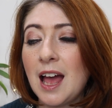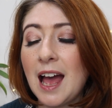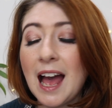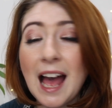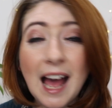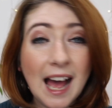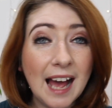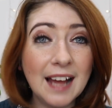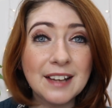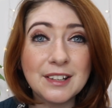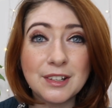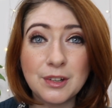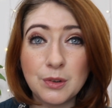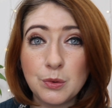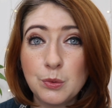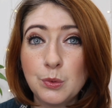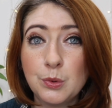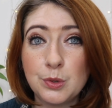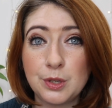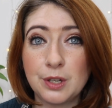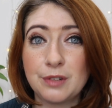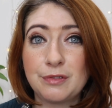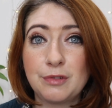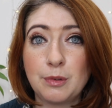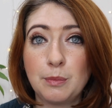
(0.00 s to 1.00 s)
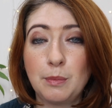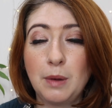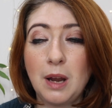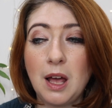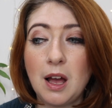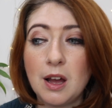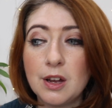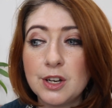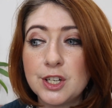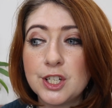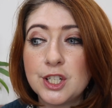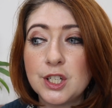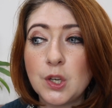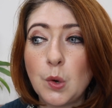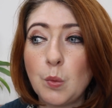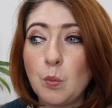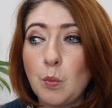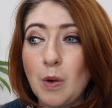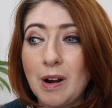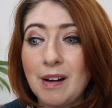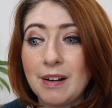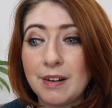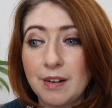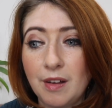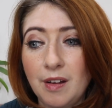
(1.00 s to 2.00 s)
had an order from Lush
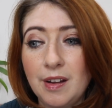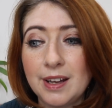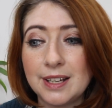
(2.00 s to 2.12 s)
where an